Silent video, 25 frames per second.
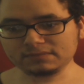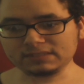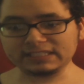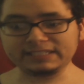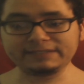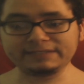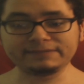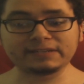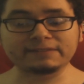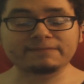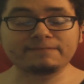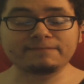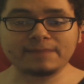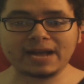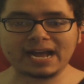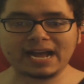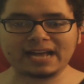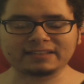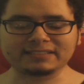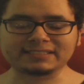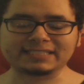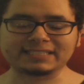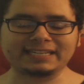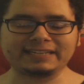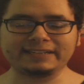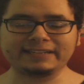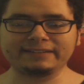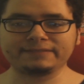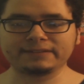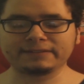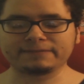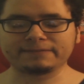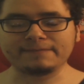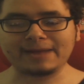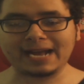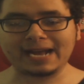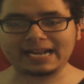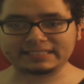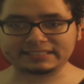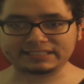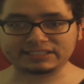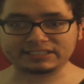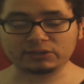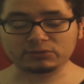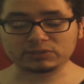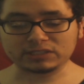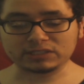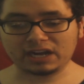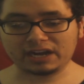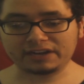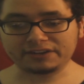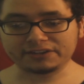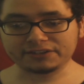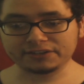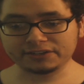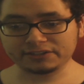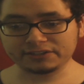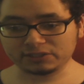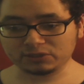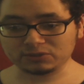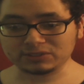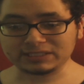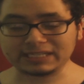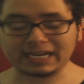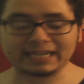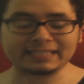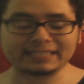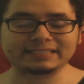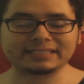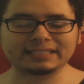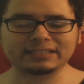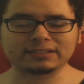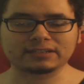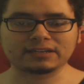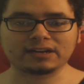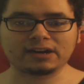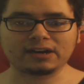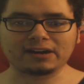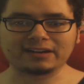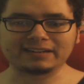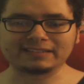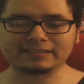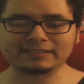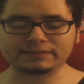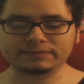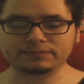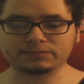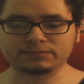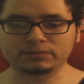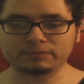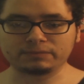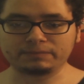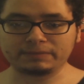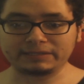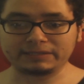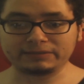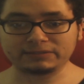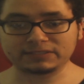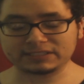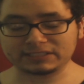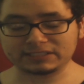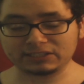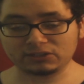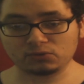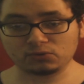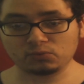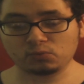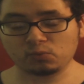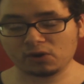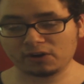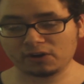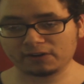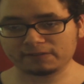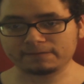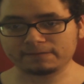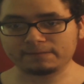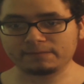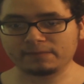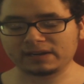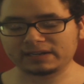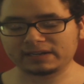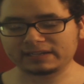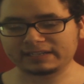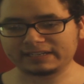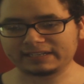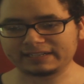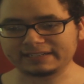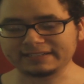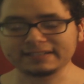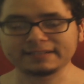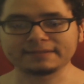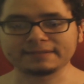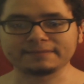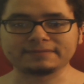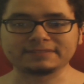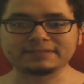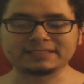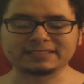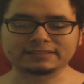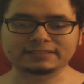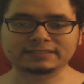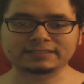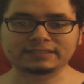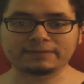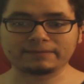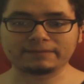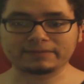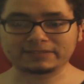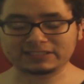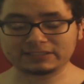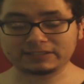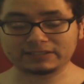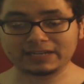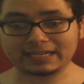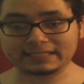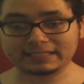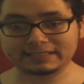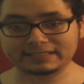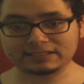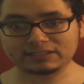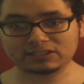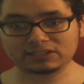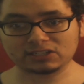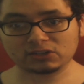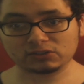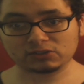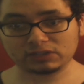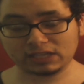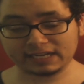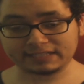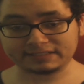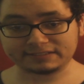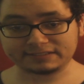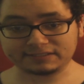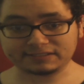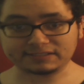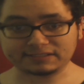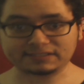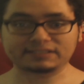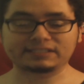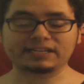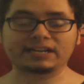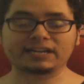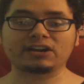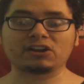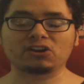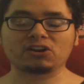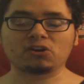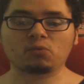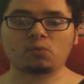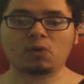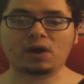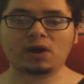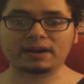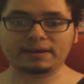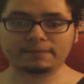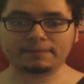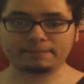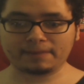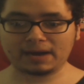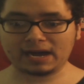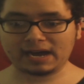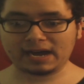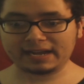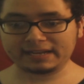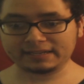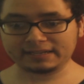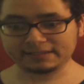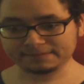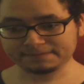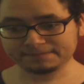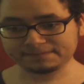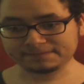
even if Magic goes under, those Godzilla cards would be still worth money to Godzilla collectors, because they're gonna want to buy